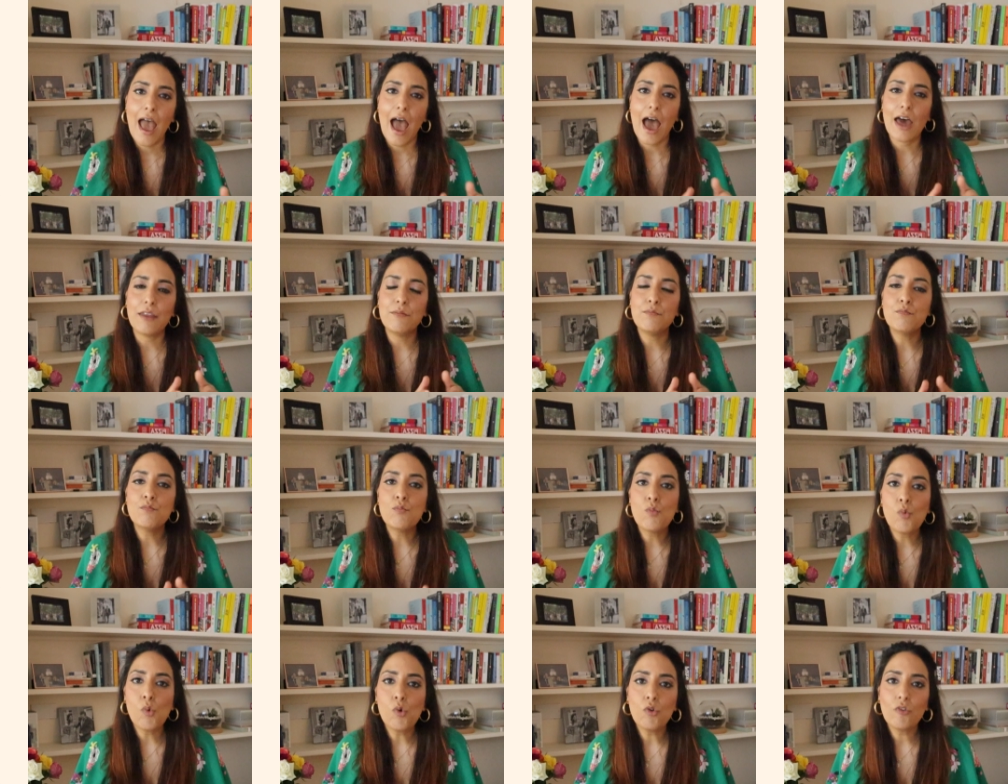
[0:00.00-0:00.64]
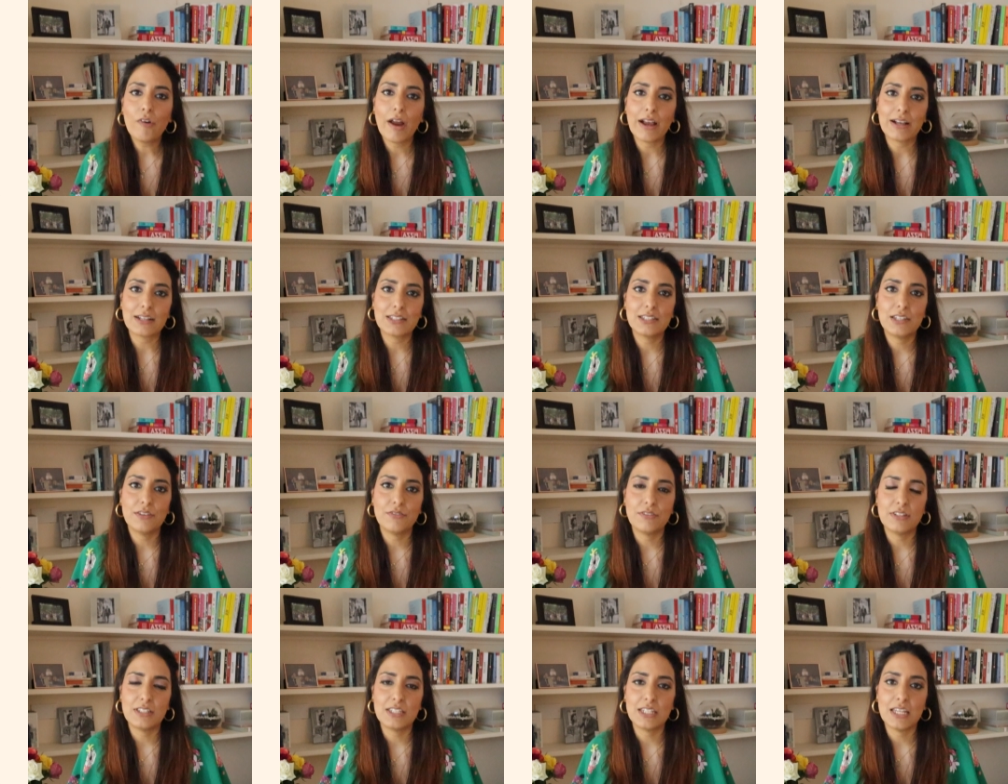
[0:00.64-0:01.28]
and more
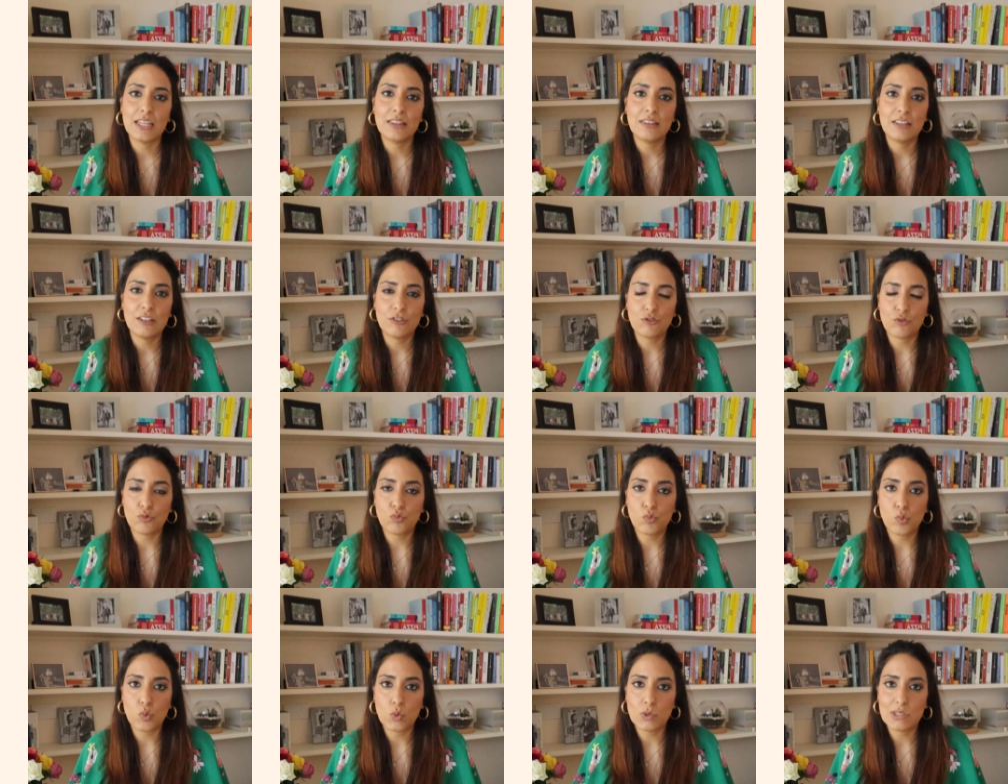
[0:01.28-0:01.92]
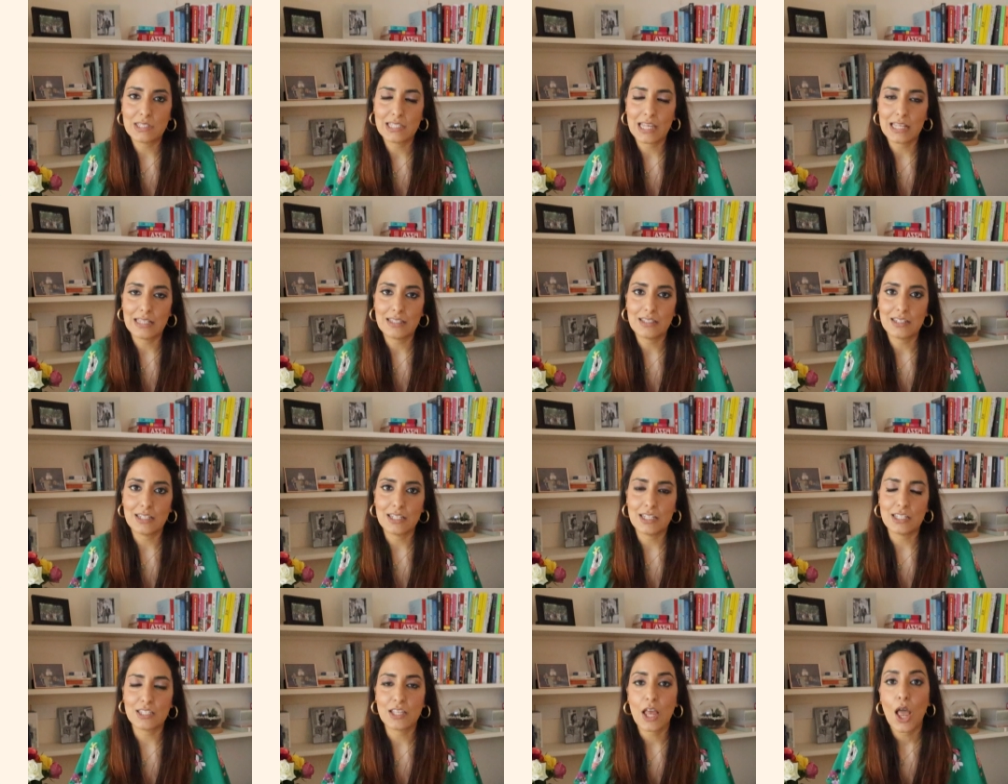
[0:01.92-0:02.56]
activity in these reward
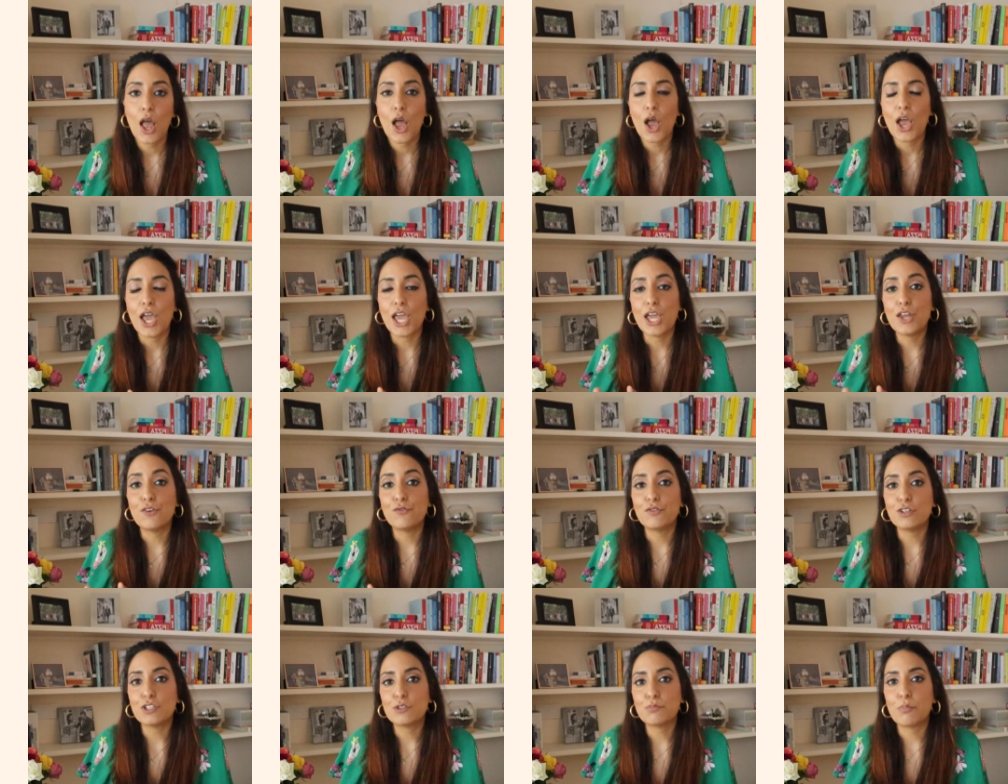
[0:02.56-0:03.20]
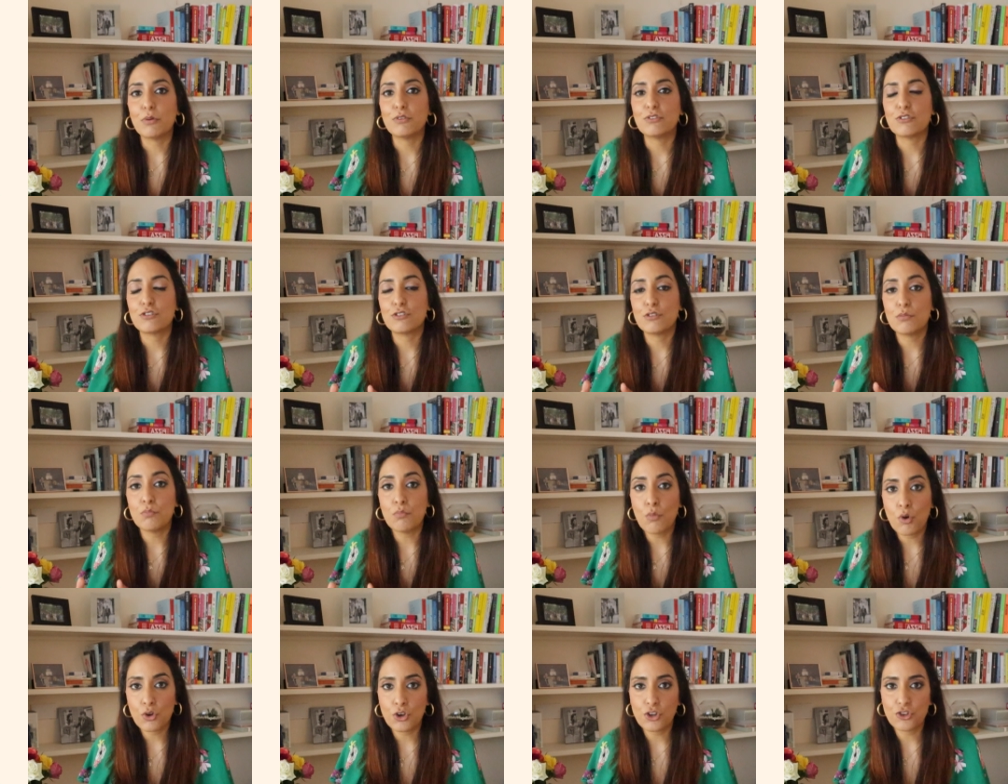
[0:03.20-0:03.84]
centres in response to
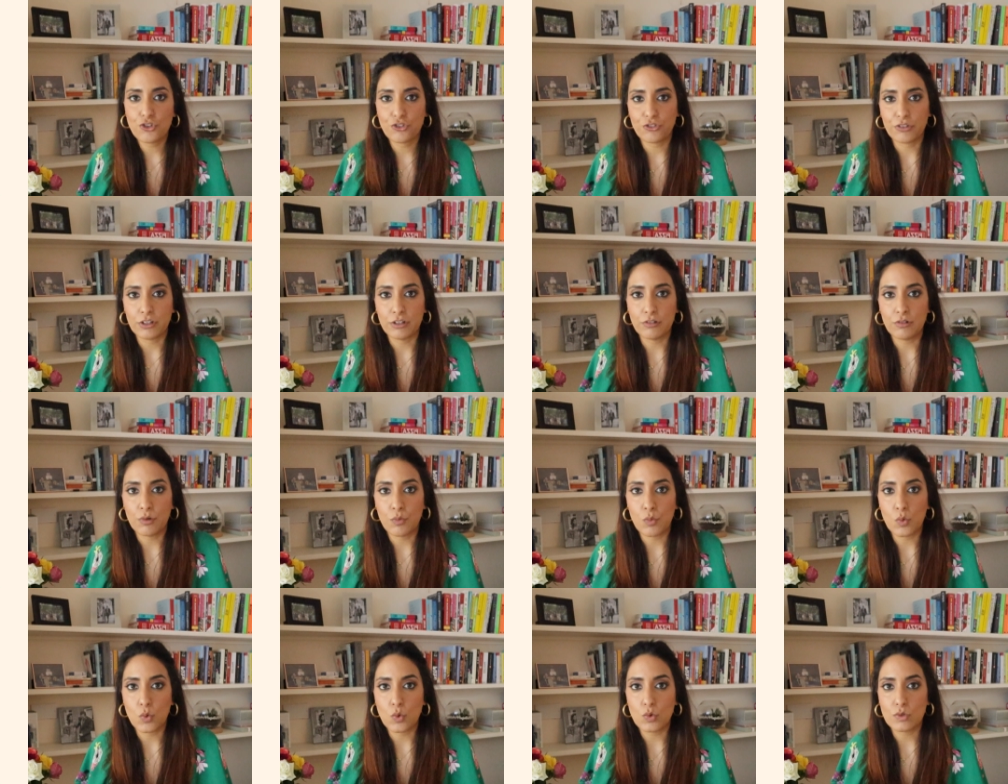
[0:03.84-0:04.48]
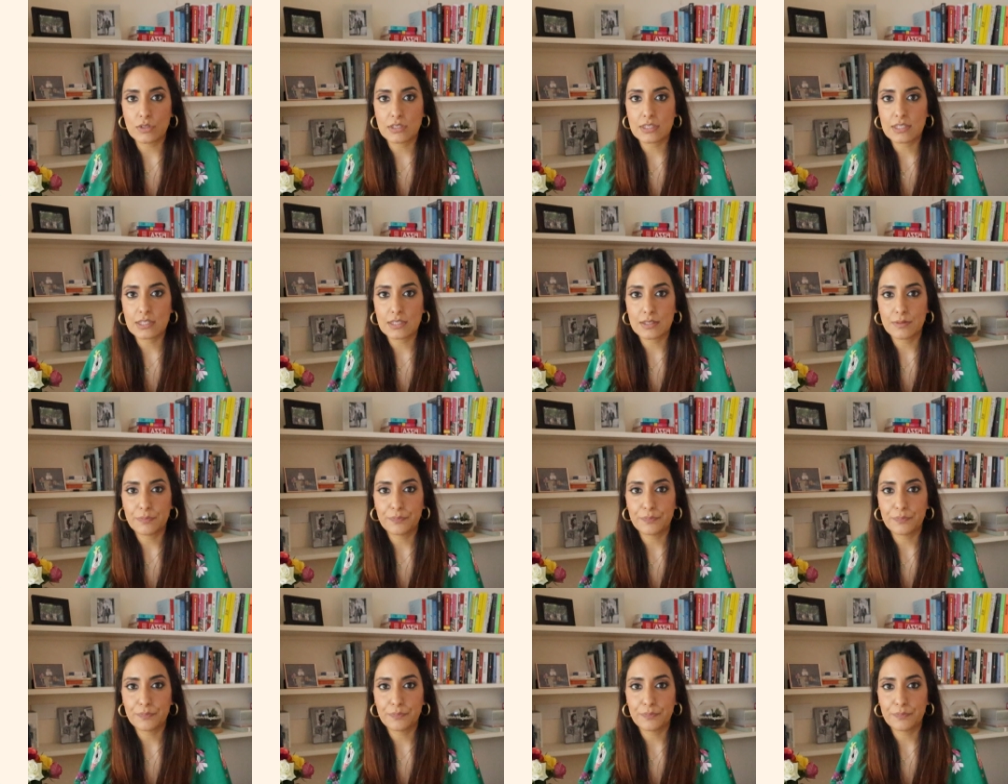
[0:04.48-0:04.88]
monetary rewards.